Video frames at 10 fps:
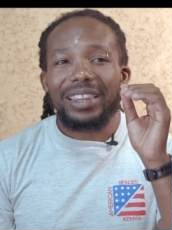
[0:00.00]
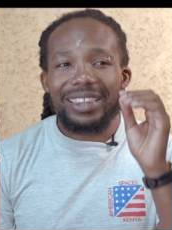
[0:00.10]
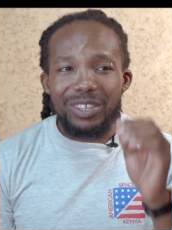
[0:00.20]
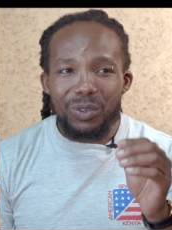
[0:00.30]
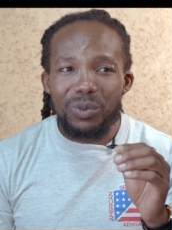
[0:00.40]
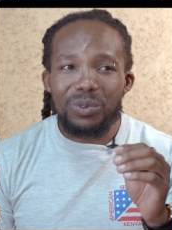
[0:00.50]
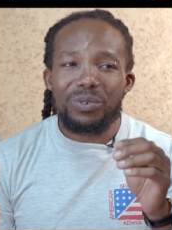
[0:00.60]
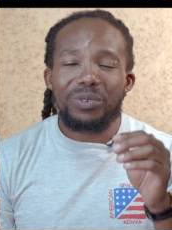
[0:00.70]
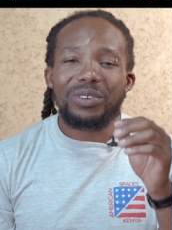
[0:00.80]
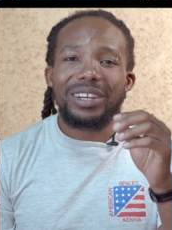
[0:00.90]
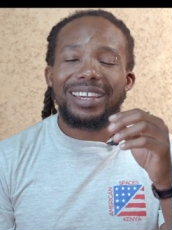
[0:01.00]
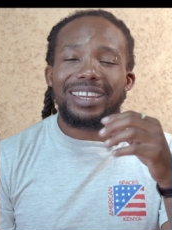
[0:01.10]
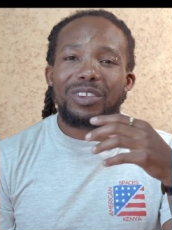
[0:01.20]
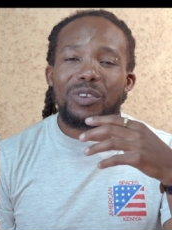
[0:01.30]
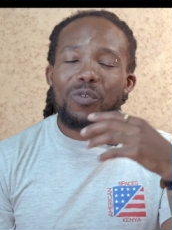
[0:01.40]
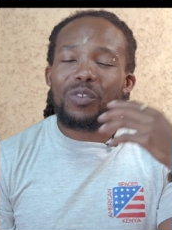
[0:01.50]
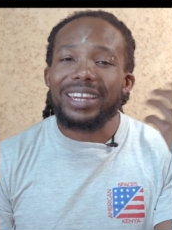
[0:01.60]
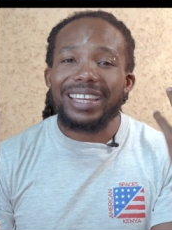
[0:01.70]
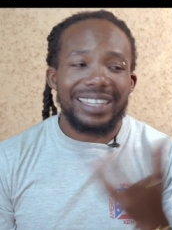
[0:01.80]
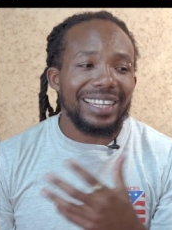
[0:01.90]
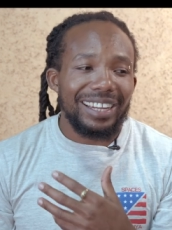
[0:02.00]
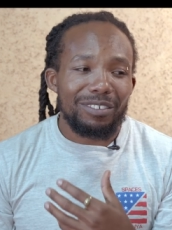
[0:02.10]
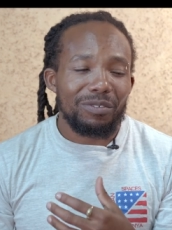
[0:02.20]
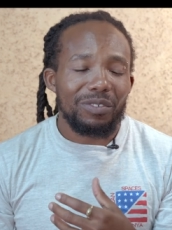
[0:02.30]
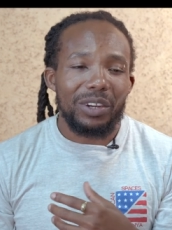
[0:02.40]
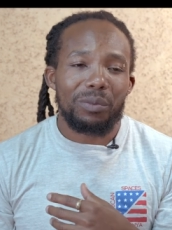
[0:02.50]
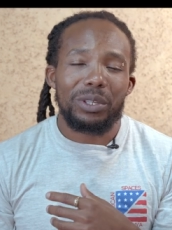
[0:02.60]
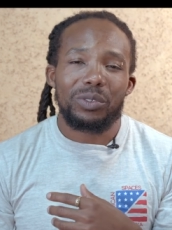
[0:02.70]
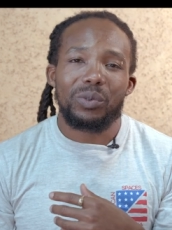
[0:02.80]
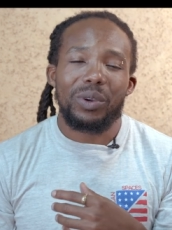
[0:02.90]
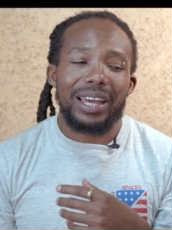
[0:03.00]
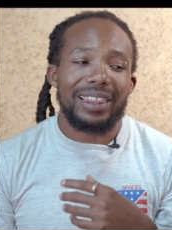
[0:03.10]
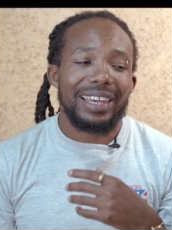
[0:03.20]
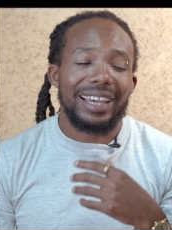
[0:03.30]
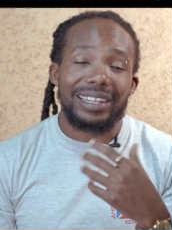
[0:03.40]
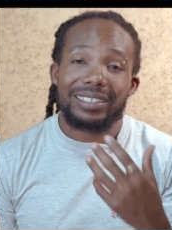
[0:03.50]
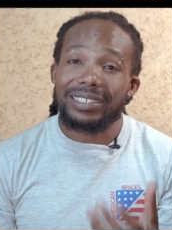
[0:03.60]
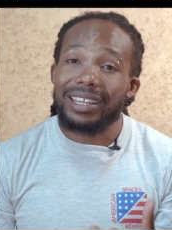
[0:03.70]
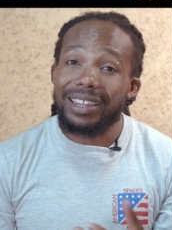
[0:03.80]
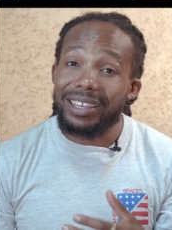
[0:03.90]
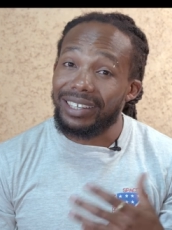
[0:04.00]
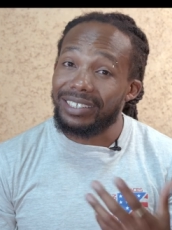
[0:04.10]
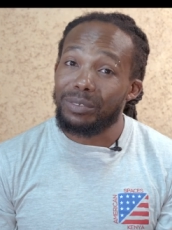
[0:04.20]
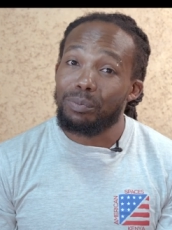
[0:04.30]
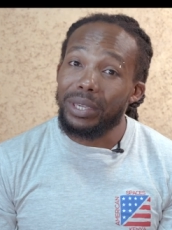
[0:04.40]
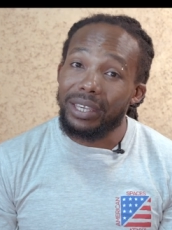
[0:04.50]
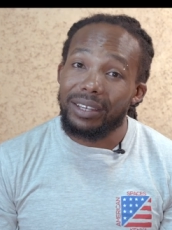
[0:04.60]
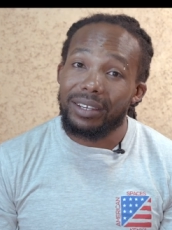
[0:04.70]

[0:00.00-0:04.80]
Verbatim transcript: you you've created an environment where they can share, they can speak.